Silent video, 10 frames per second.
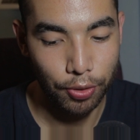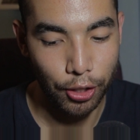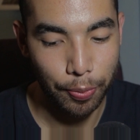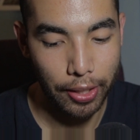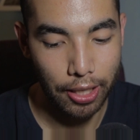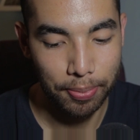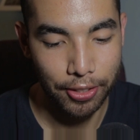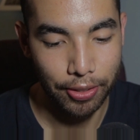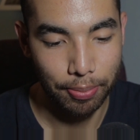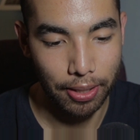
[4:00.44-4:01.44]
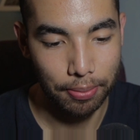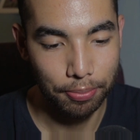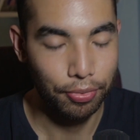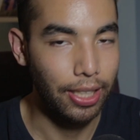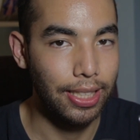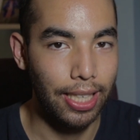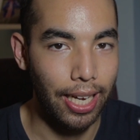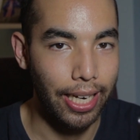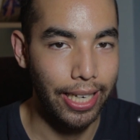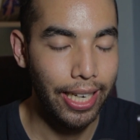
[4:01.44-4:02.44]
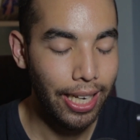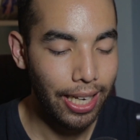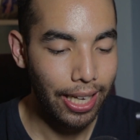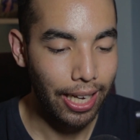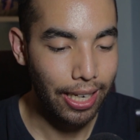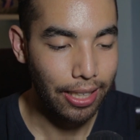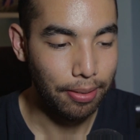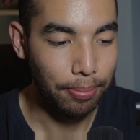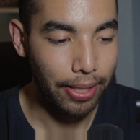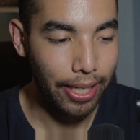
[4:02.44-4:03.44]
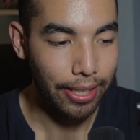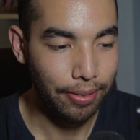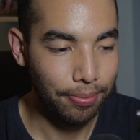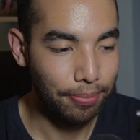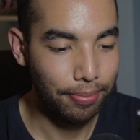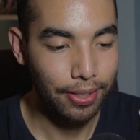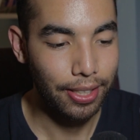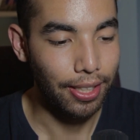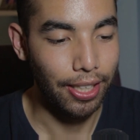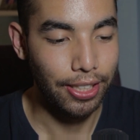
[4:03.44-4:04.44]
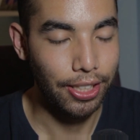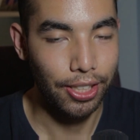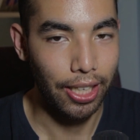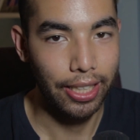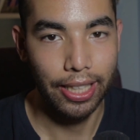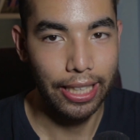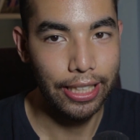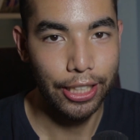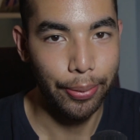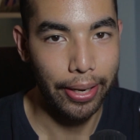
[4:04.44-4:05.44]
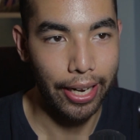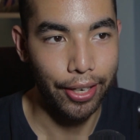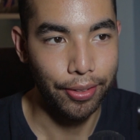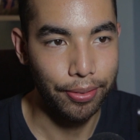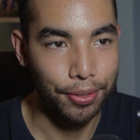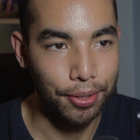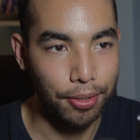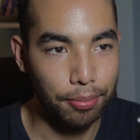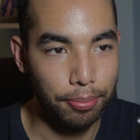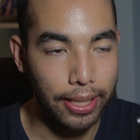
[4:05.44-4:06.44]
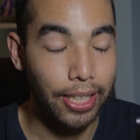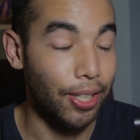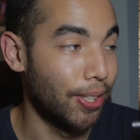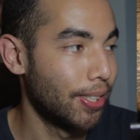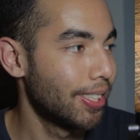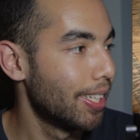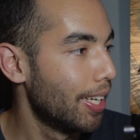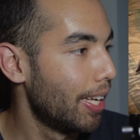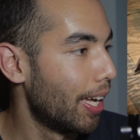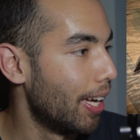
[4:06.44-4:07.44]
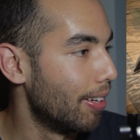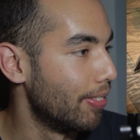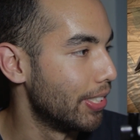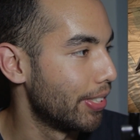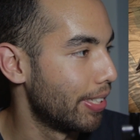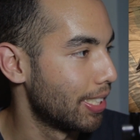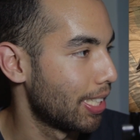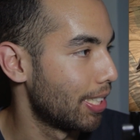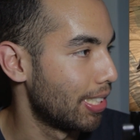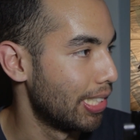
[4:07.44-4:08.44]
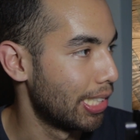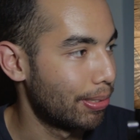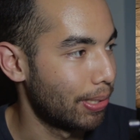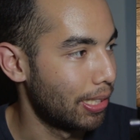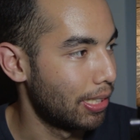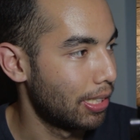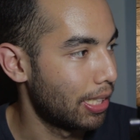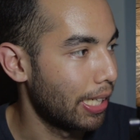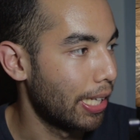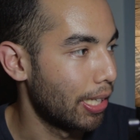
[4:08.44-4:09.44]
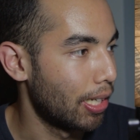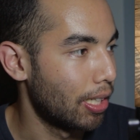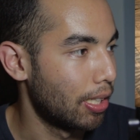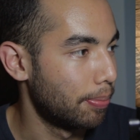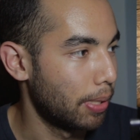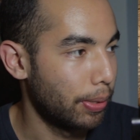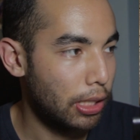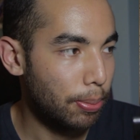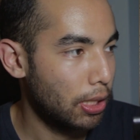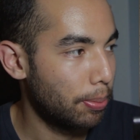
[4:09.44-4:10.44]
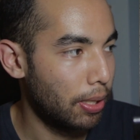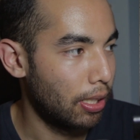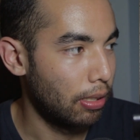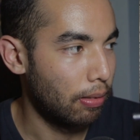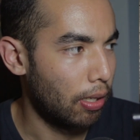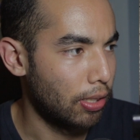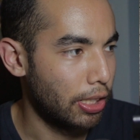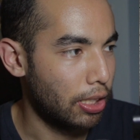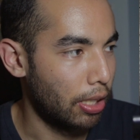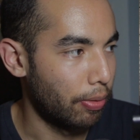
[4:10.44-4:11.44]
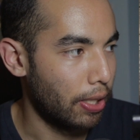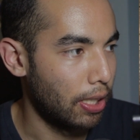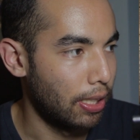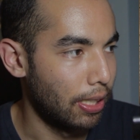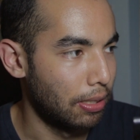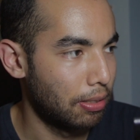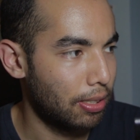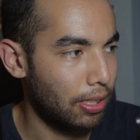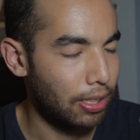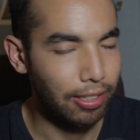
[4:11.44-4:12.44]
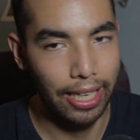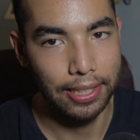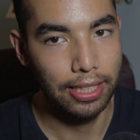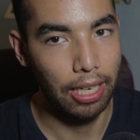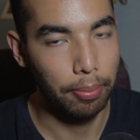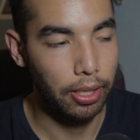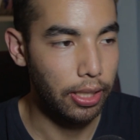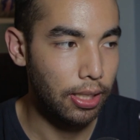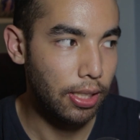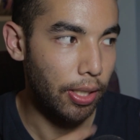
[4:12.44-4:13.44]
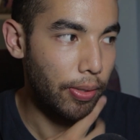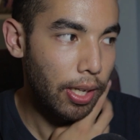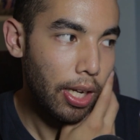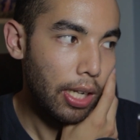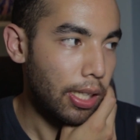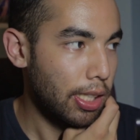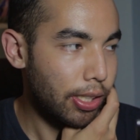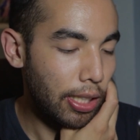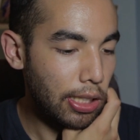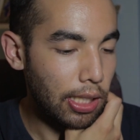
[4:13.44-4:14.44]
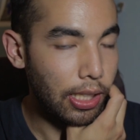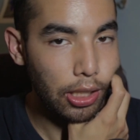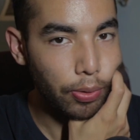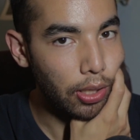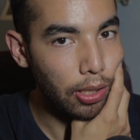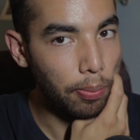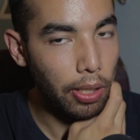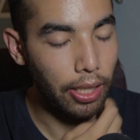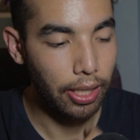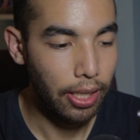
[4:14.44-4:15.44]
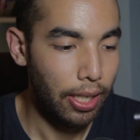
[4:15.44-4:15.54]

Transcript: photo media between my friends and I, that collages are like the easy way out for making art, and so I just kind of threw this one together. It was supposed to be all just done within the class time period, so nothing crazy on this one, but